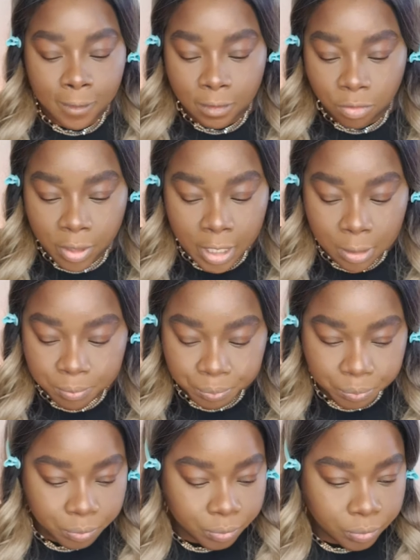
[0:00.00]
right?
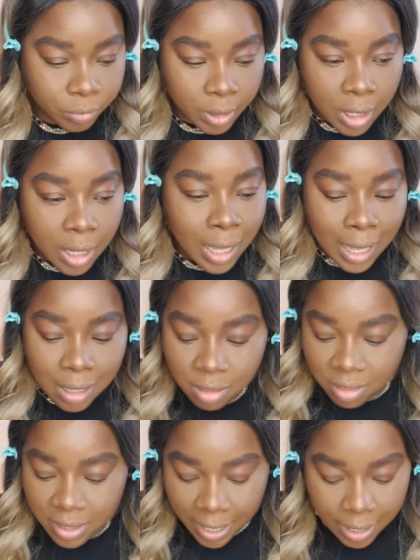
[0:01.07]
And
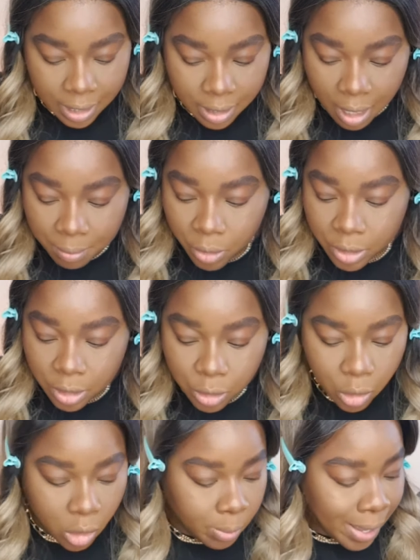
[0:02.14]
then I'm going to
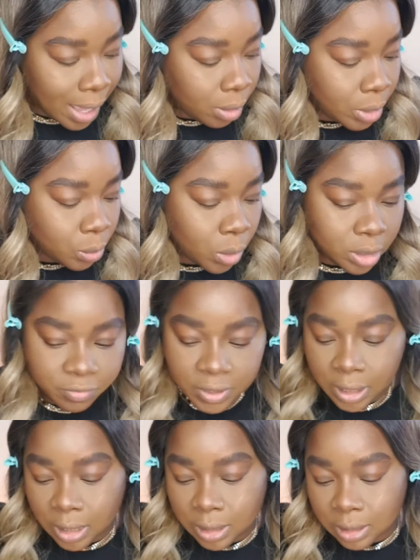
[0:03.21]
go back with one of the
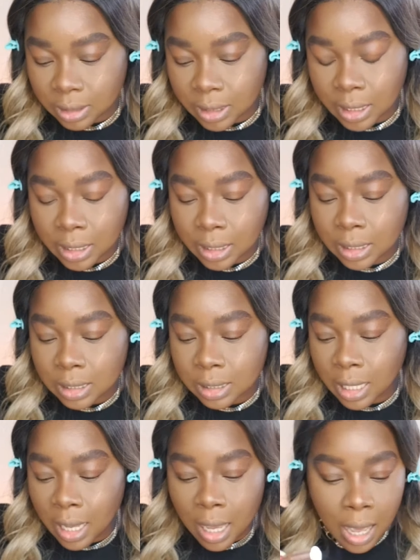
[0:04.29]
concealers.
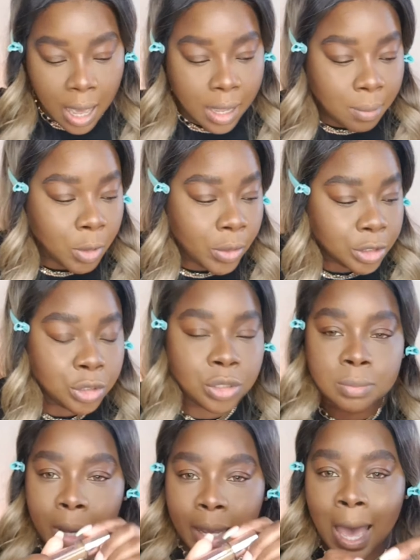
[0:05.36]
I am going to use
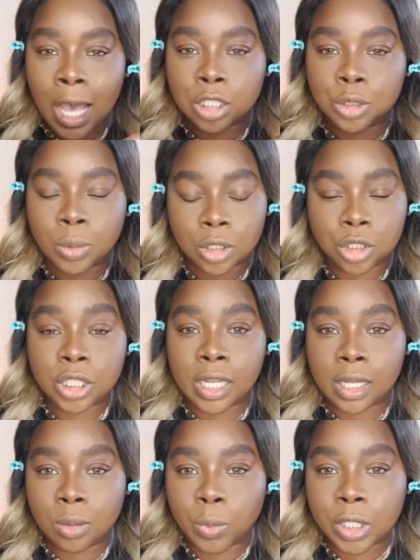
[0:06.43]
my actual
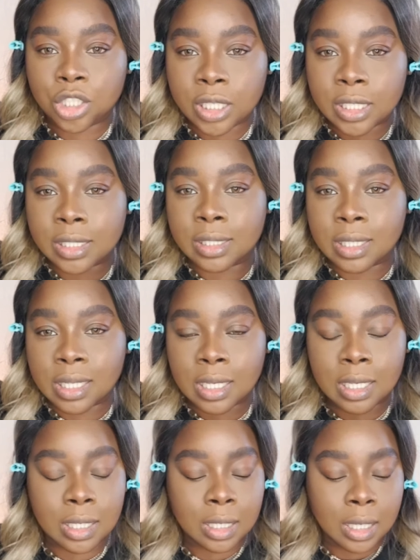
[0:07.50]
shade, which is
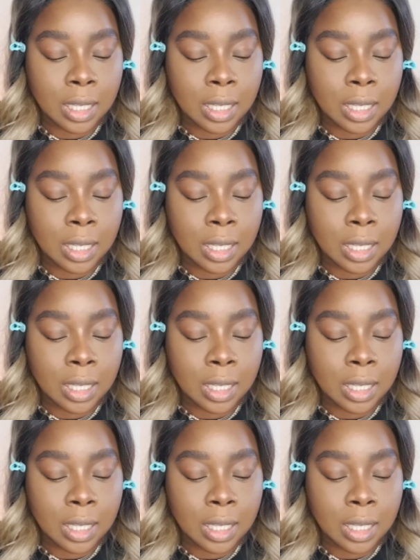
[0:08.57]
the